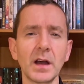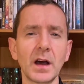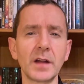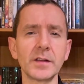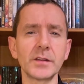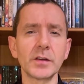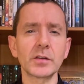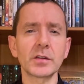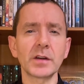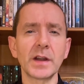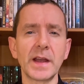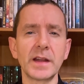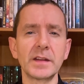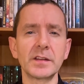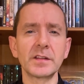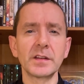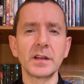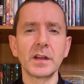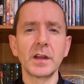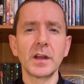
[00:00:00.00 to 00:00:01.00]
On the other
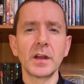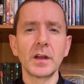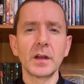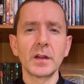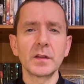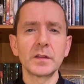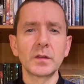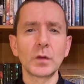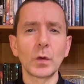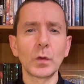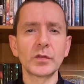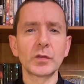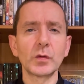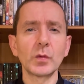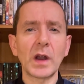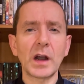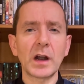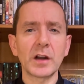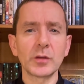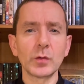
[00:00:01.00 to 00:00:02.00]
hand, those
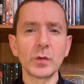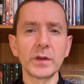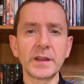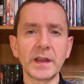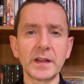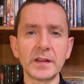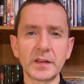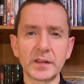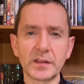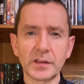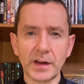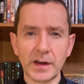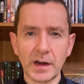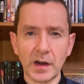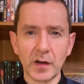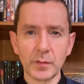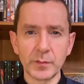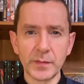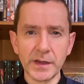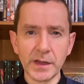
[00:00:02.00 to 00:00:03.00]
who argue against Die
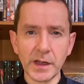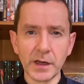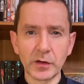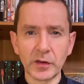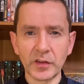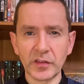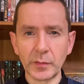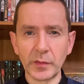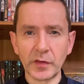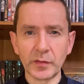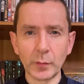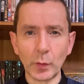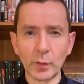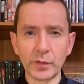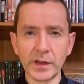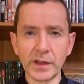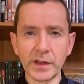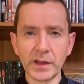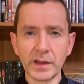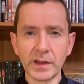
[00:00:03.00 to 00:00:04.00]
Hard being a Christmas
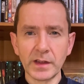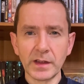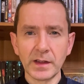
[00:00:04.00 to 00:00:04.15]
movie